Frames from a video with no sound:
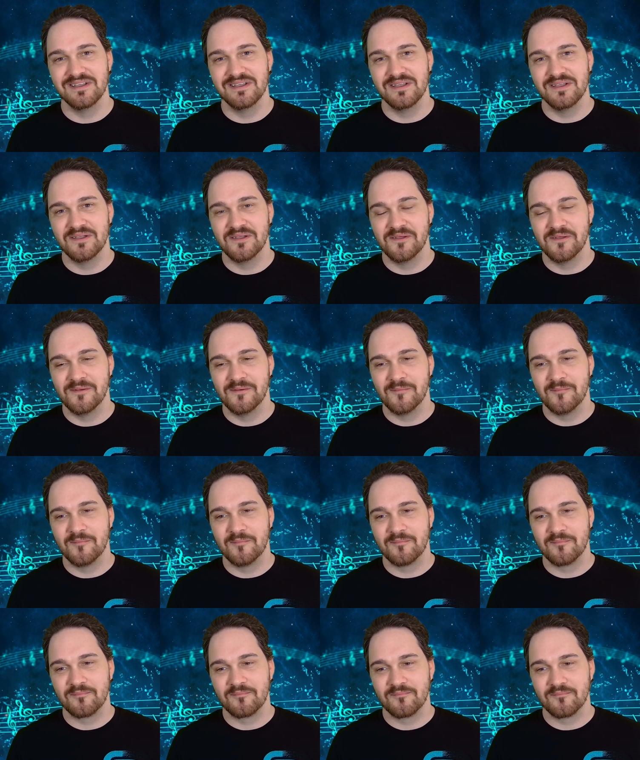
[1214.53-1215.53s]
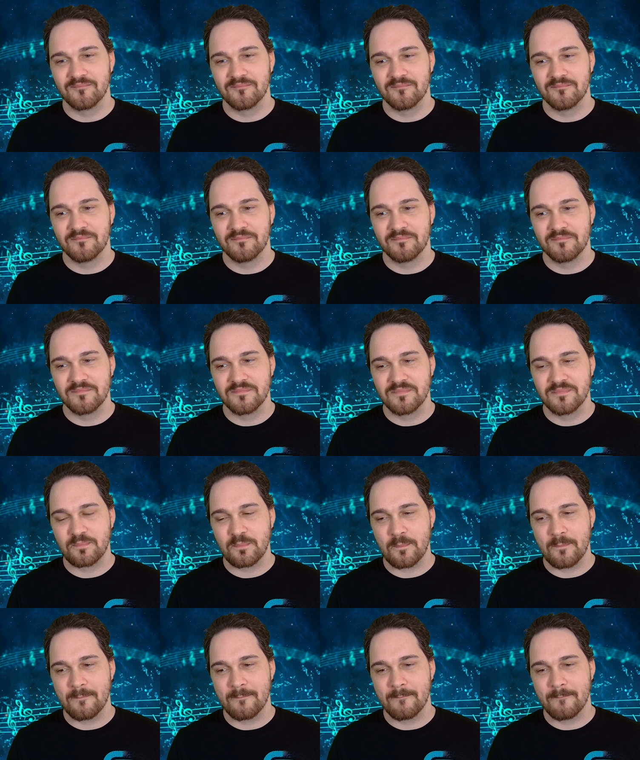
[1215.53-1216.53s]

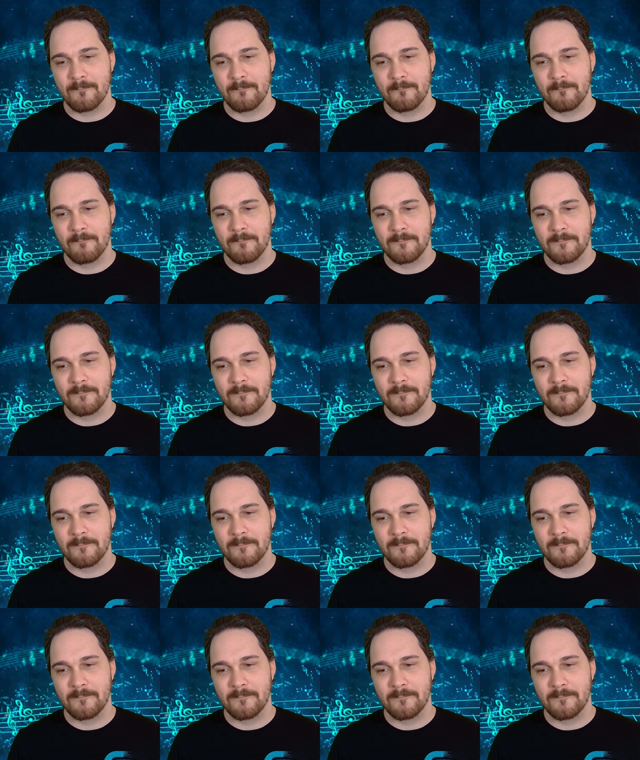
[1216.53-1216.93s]
Nothing is said.